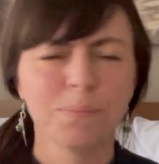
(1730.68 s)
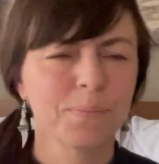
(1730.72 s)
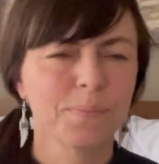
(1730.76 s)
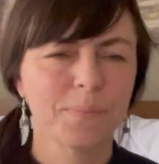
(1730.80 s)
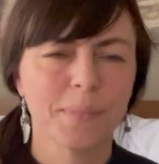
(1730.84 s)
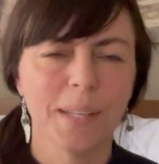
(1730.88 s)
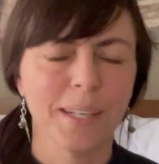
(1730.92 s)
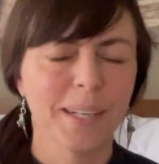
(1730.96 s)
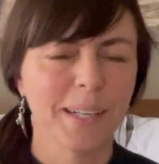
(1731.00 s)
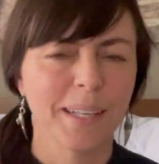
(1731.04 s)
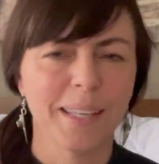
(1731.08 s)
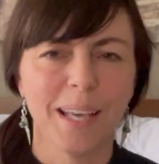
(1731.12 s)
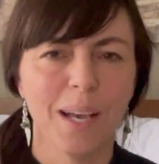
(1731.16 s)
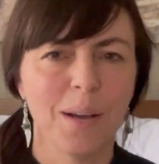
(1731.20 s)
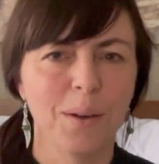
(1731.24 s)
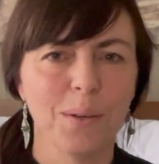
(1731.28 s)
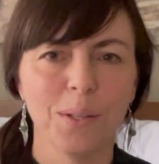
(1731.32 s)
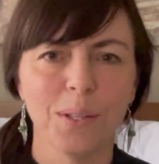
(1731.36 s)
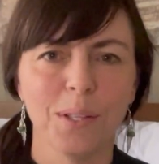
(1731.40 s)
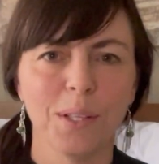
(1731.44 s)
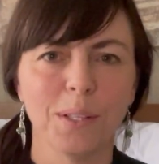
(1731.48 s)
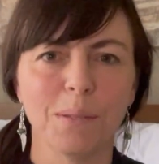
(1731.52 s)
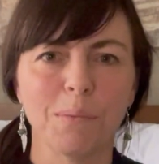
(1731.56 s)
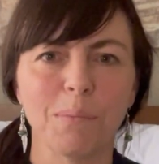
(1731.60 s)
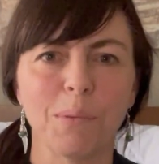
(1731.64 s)
I got cowl
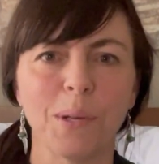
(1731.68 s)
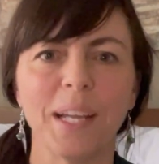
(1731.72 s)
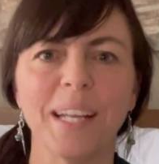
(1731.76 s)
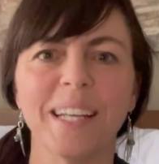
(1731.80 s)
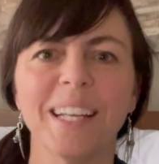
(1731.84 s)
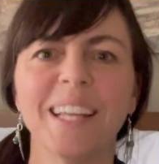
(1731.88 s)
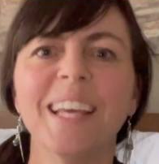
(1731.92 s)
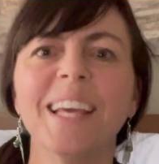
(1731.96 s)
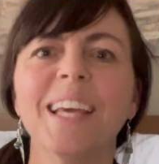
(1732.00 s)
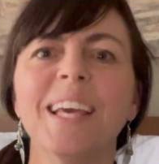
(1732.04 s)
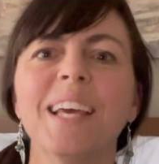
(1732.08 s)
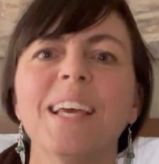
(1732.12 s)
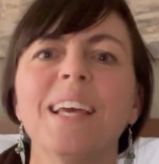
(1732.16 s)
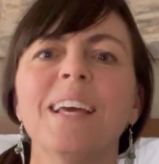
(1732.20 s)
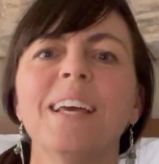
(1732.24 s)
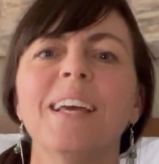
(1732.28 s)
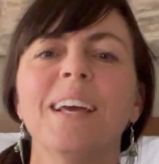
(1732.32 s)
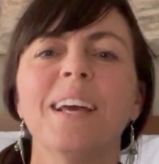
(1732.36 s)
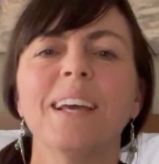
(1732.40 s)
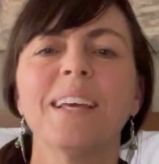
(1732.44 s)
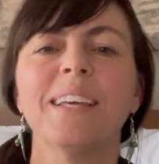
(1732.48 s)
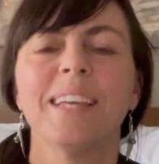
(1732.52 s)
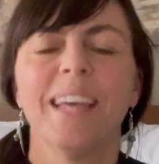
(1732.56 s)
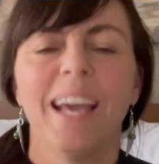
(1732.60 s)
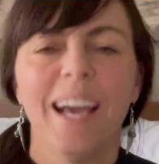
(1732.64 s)
on the brain.
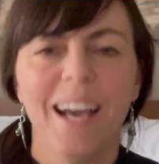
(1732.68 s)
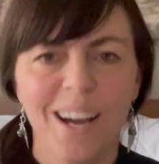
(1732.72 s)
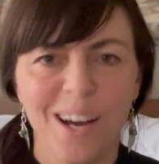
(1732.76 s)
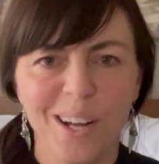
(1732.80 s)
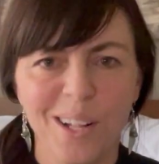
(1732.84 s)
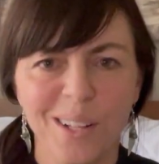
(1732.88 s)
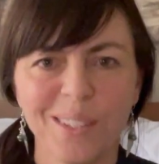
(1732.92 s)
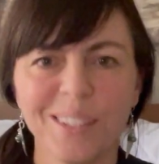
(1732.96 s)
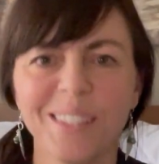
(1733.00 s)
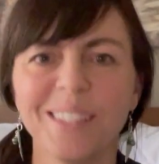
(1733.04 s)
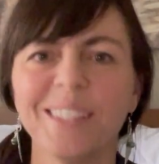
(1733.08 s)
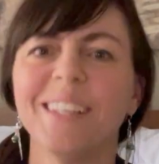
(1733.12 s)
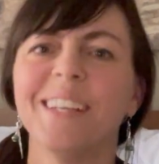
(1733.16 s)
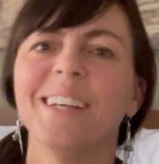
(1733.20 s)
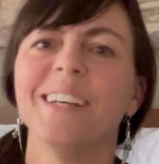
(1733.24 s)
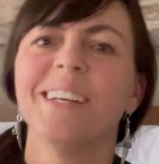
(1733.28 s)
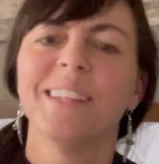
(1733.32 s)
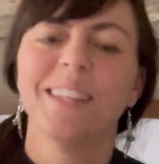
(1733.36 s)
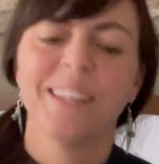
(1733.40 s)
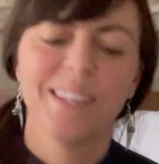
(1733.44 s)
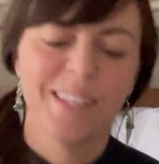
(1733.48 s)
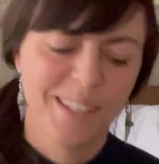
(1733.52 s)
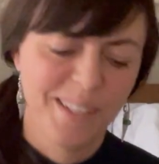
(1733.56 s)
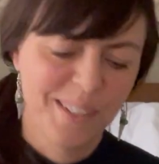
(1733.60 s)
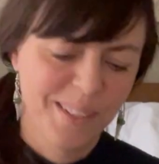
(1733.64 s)

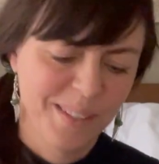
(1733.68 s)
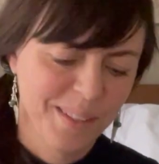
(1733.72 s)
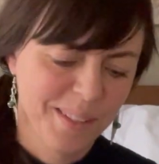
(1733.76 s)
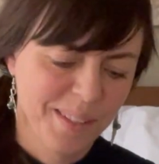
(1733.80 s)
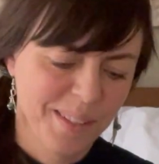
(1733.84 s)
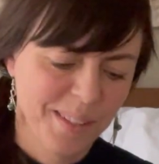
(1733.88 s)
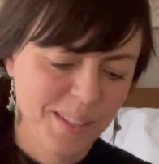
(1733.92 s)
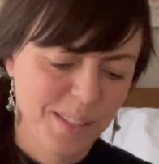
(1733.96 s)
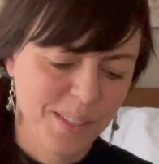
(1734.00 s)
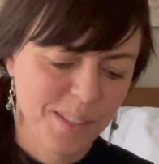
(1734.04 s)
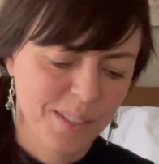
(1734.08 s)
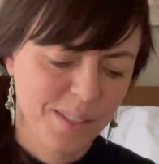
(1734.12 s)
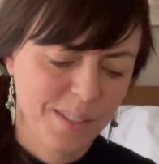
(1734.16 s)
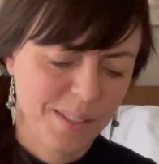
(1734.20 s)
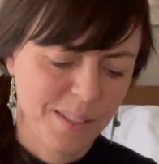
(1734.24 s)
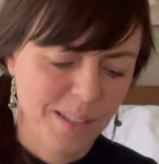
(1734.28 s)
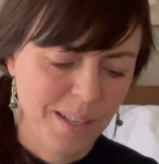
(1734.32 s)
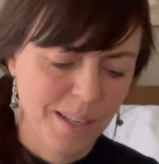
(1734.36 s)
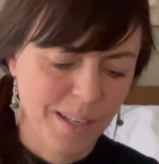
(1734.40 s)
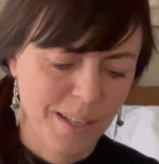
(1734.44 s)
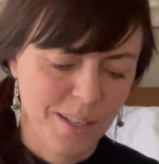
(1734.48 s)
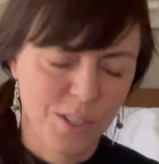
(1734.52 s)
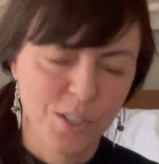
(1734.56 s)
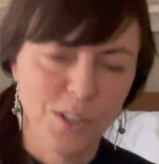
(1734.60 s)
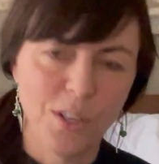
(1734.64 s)
The
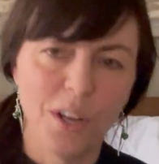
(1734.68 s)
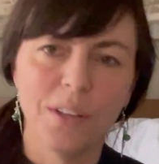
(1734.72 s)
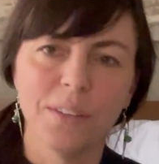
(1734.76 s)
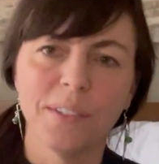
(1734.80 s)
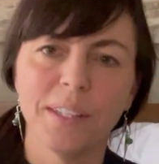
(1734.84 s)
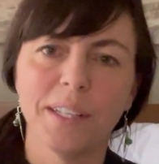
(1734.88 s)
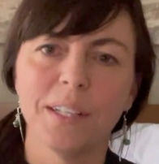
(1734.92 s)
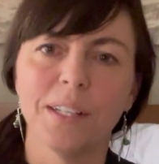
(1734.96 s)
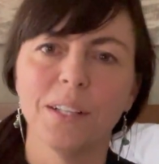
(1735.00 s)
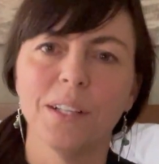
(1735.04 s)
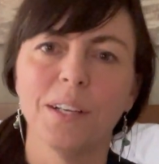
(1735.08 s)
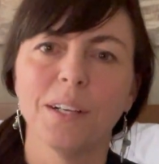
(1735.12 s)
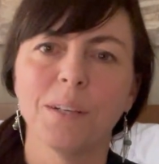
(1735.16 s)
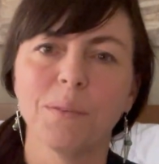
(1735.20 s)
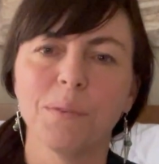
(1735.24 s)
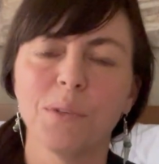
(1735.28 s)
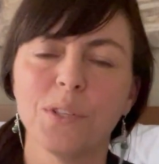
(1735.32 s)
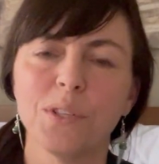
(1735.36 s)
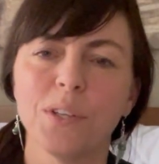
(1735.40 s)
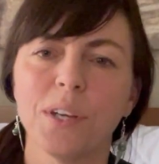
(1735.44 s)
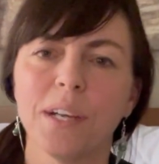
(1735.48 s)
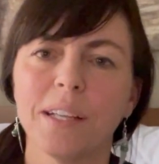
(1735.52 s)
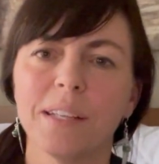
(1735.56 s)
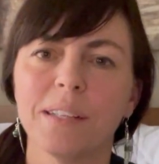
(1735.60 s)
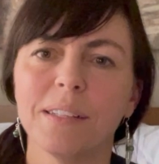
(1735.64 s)
shawl knit along,
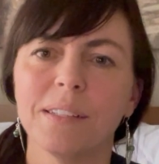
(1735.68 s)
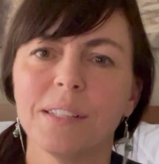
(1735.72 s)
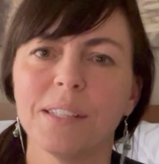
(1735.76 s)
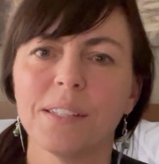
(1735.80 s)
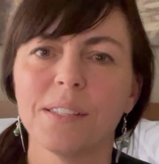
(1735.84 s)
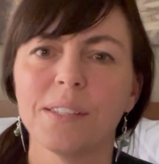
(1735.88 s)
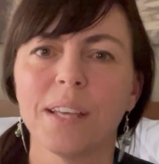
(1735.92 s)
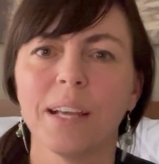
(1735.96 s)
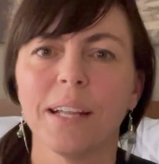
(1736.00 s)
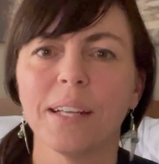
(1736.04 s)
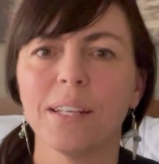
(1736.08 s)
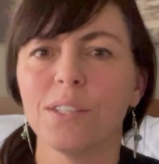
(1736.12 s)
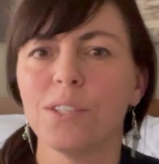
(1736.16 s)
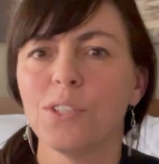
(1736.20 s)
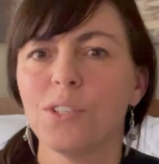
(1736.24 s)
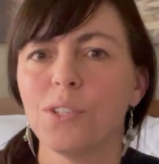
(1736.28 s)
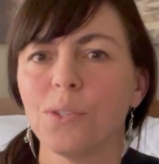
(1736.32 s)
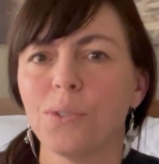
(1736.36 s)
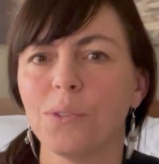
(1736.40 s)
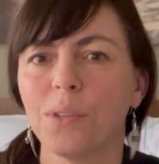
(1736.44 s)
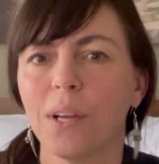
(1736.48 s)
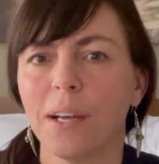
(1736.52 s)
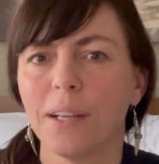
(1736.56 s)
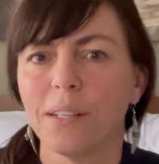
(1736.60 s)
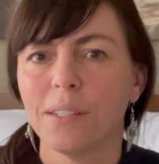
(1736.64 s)
which I decided
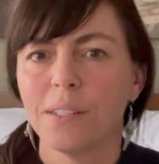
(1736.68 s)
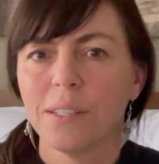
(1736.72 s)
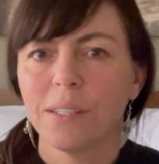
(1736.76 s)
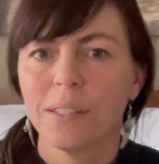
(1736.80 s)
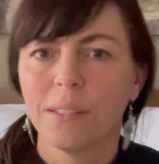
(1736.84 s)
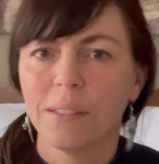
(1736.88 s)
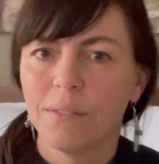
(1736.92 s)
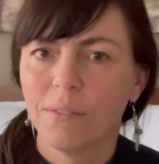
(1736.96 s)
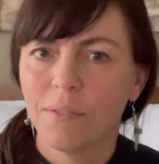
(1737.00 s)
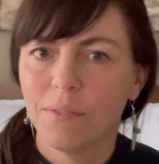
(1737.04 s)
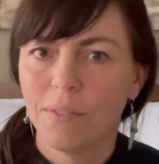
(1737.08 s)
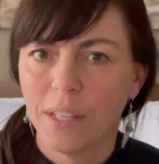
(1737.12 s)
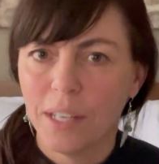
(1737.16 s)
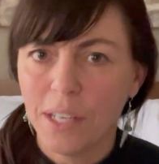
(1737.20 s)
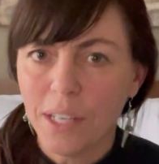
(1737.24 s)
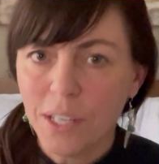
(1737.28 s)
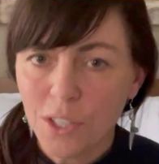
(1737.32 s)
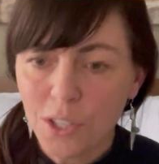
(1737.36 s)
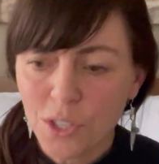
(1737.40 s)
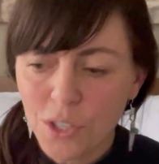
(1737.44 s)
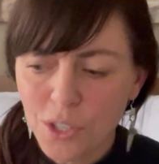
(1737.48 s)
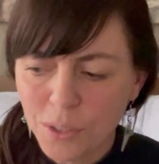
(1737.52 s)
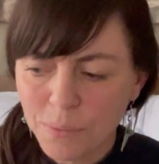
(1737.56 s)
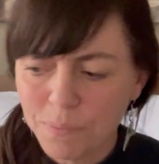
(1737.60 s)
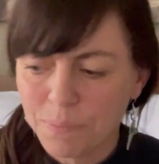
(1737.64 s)
to not
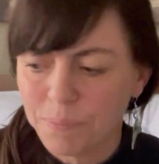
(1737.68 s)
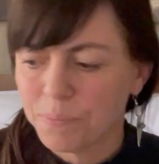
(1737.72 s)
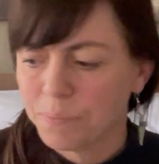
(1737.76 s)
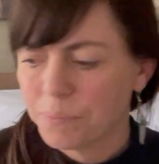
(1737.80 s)
finish.